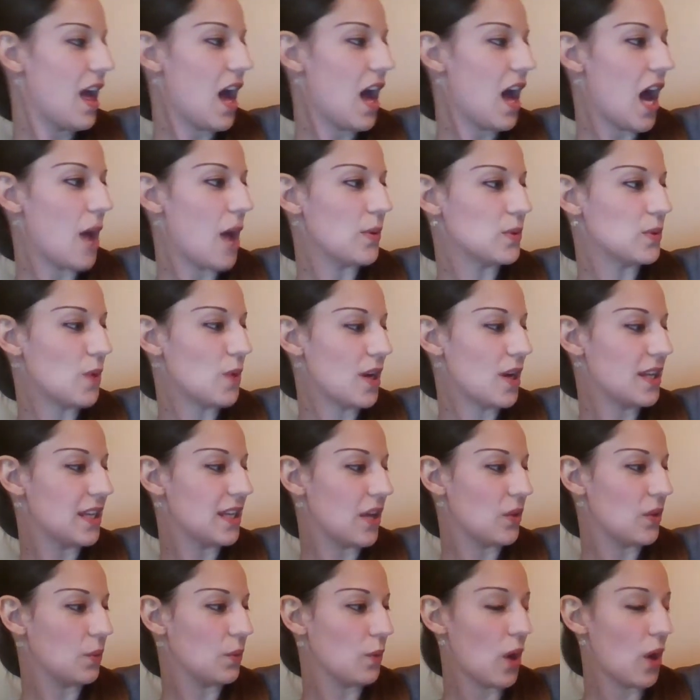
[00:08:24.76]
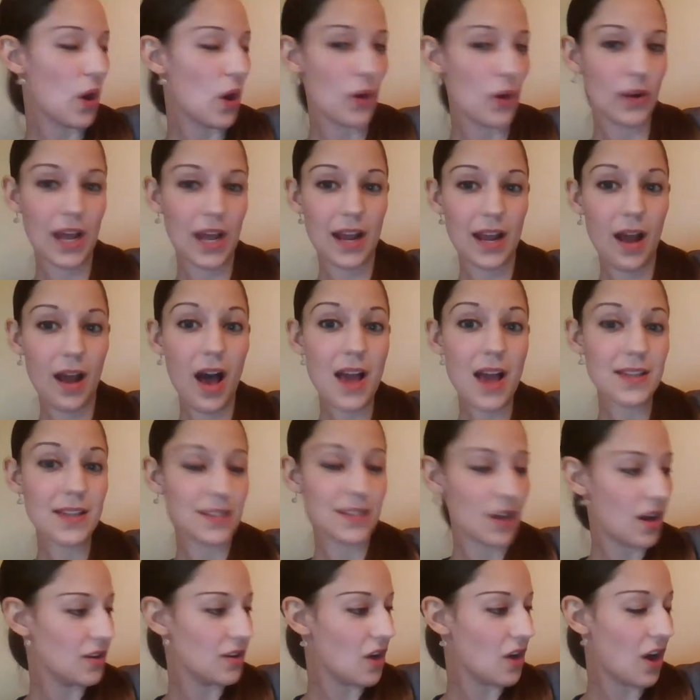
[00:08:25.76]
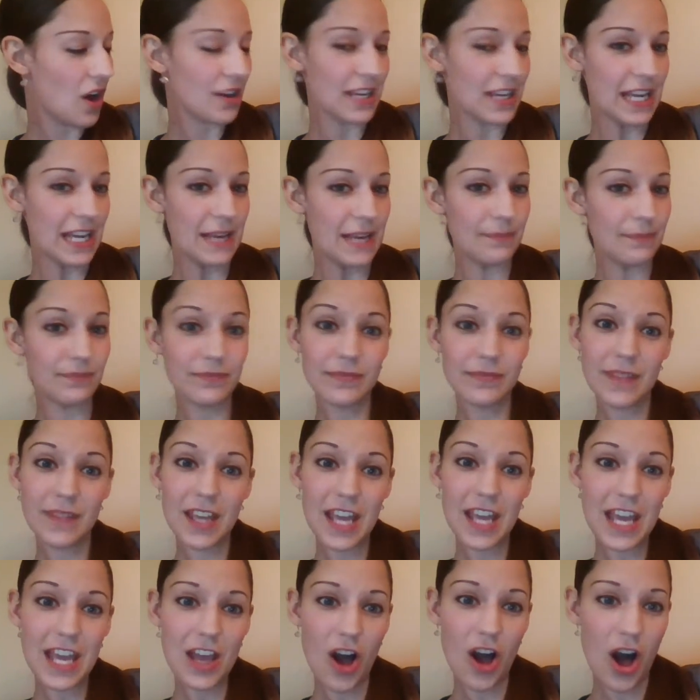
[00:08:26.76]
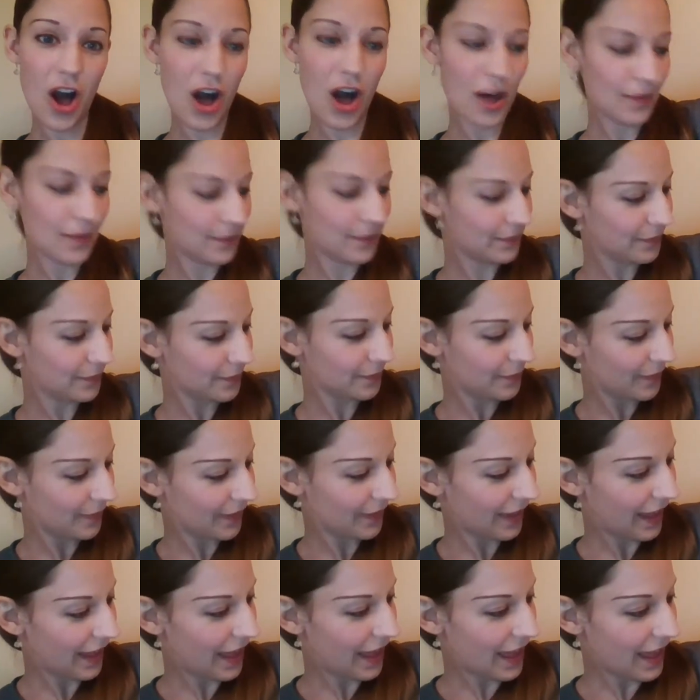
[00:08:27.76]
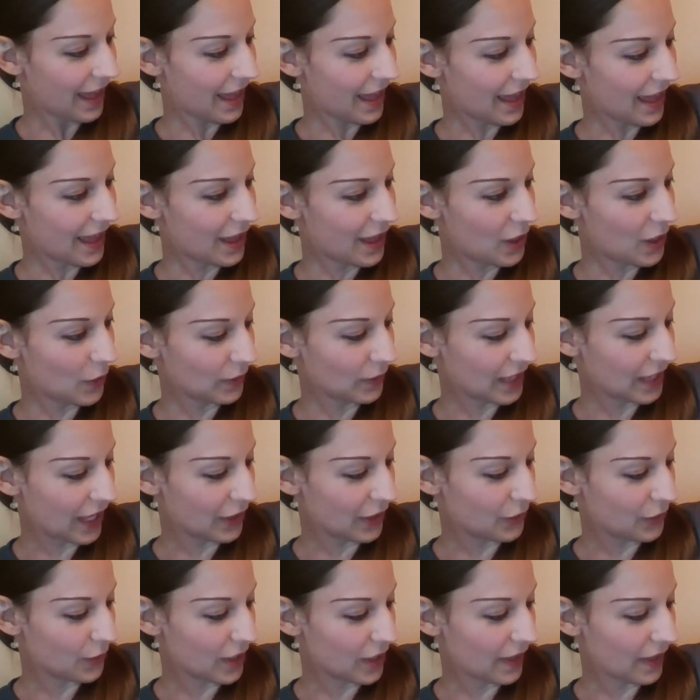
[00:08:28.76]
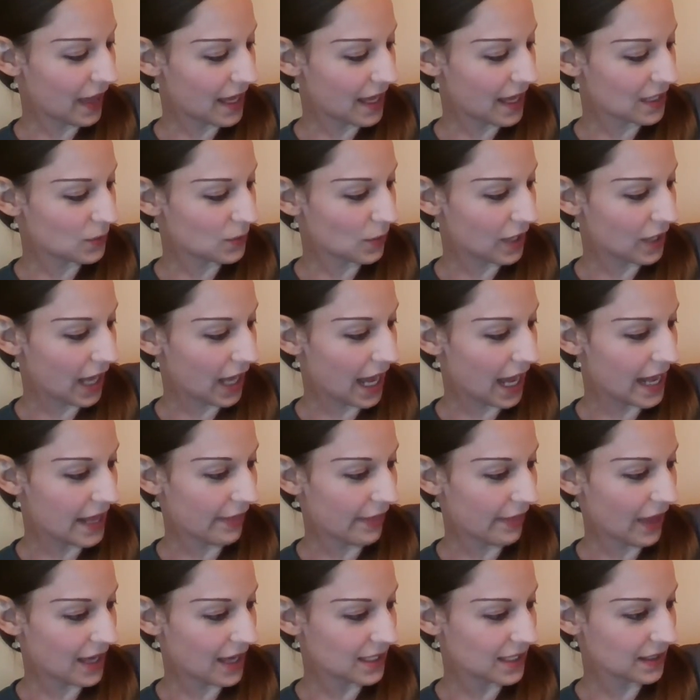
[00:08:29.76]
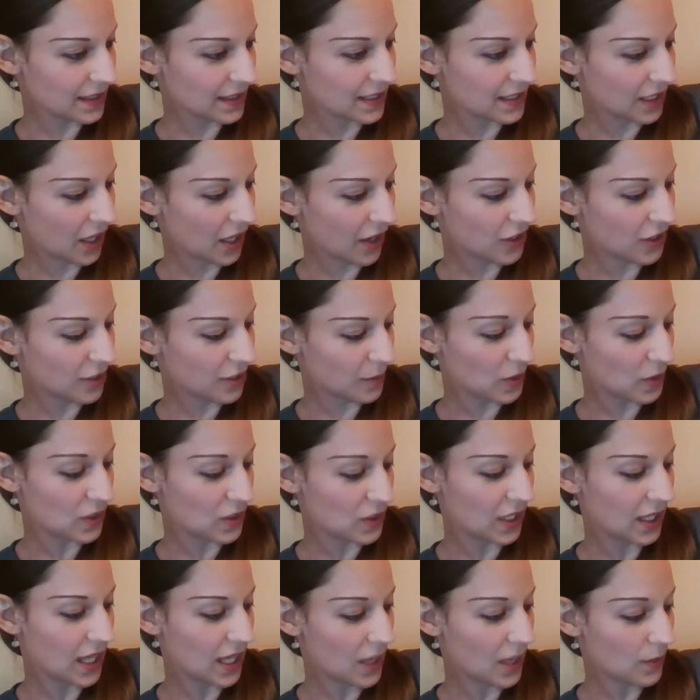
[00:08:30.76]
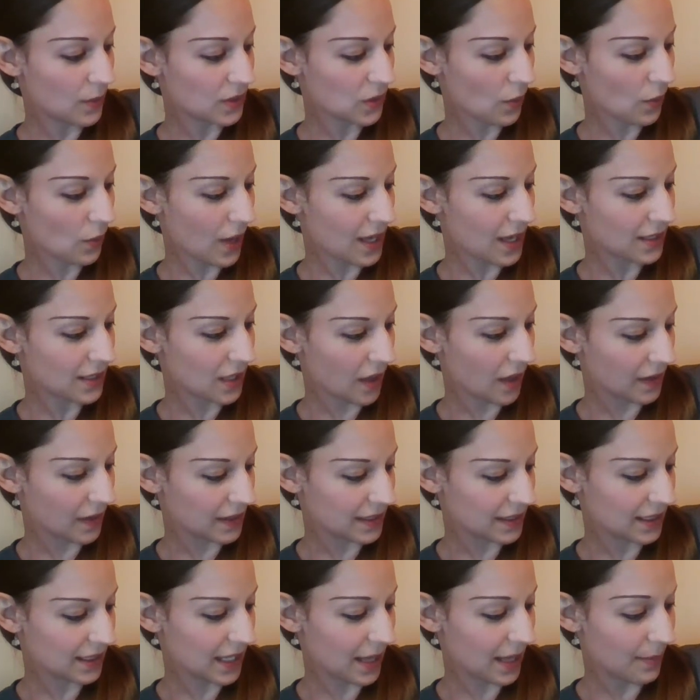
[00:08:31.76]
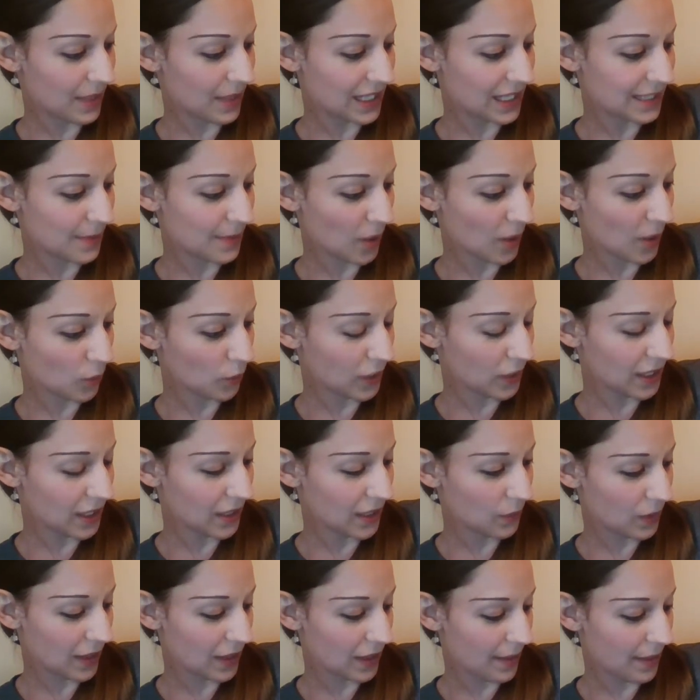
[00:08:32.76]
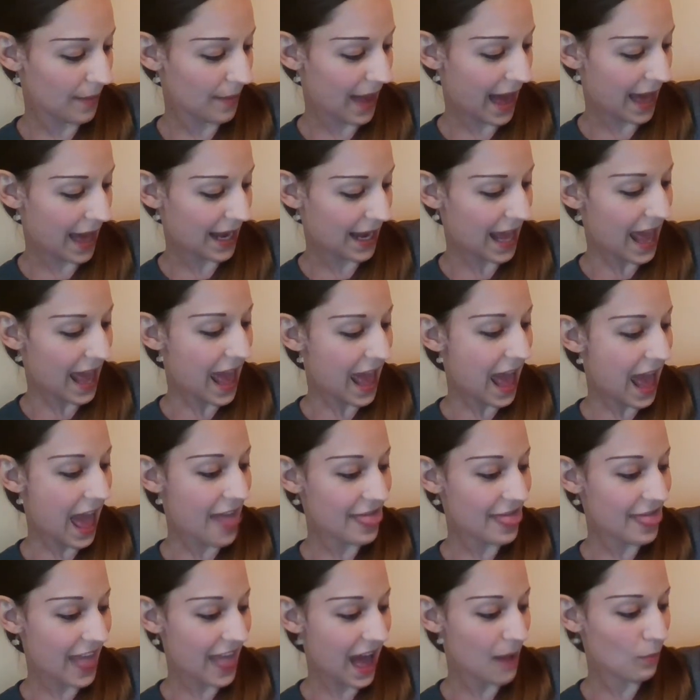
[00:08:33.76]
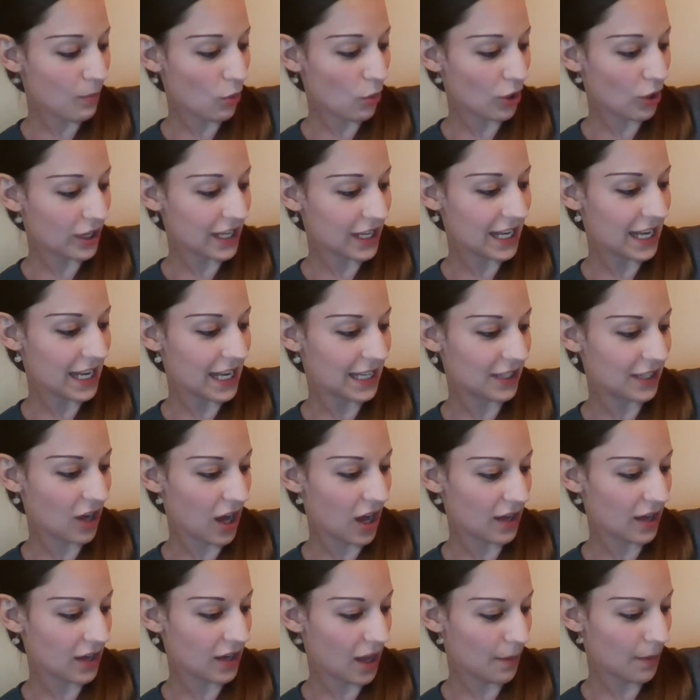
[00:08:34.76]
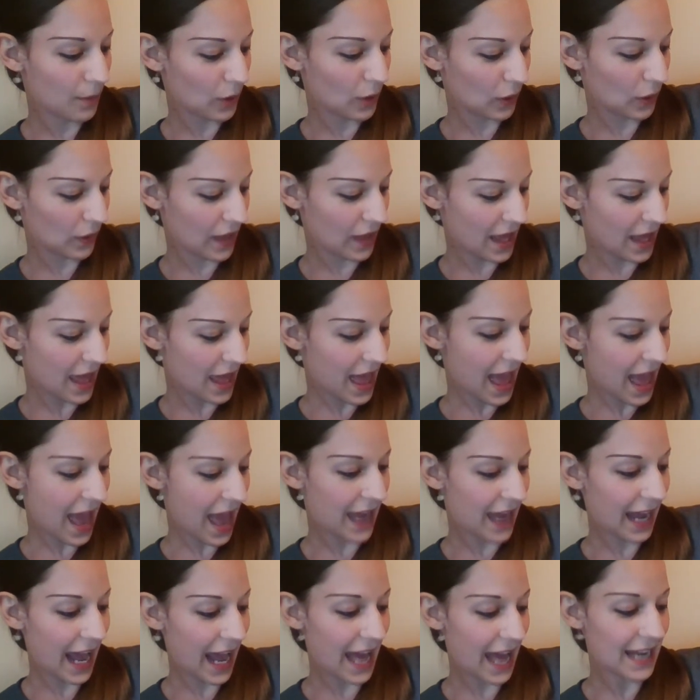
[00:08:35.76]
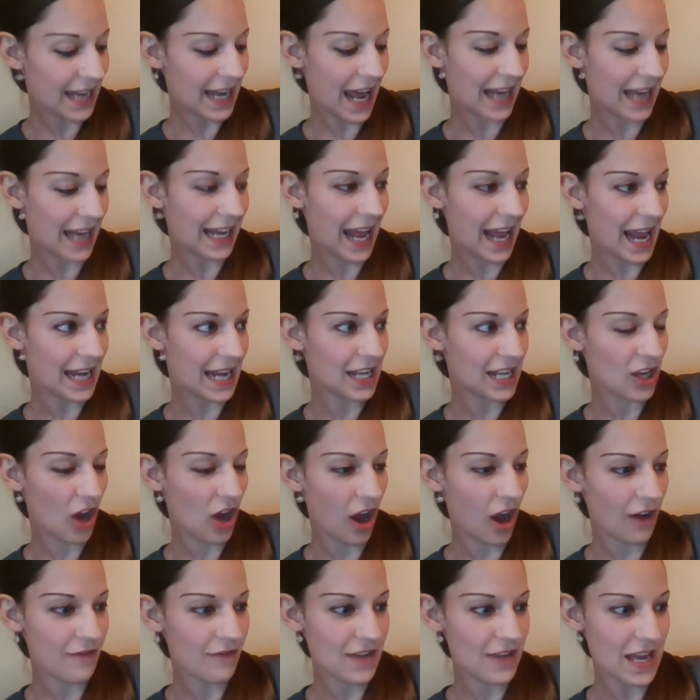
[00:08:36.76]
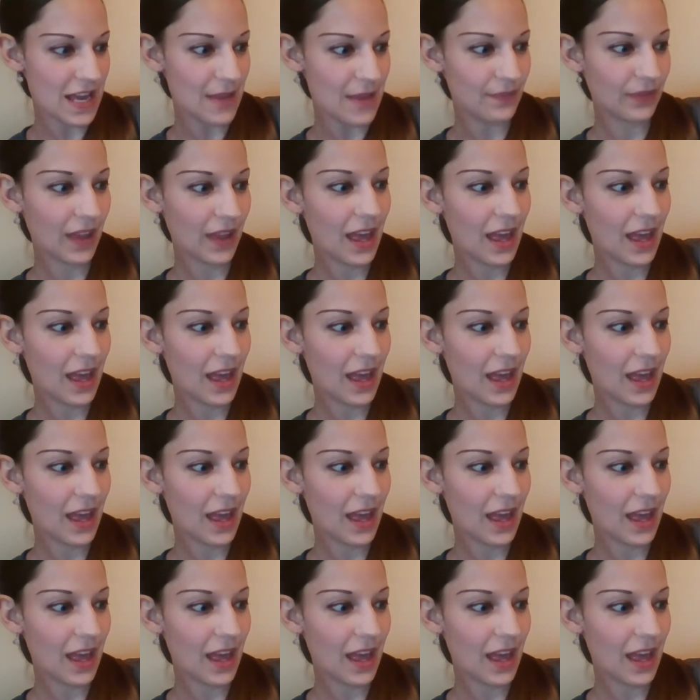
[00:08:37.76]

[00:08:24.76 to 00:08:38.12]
I was walking down the road and I saw a donkey. Hee-haw! He only had 3 legs, 1 eye, he liked to listen to country music, he was quite tall and slim, he smelled really, really bad, and that morning he'd gotten up early and hadn't had any coffee.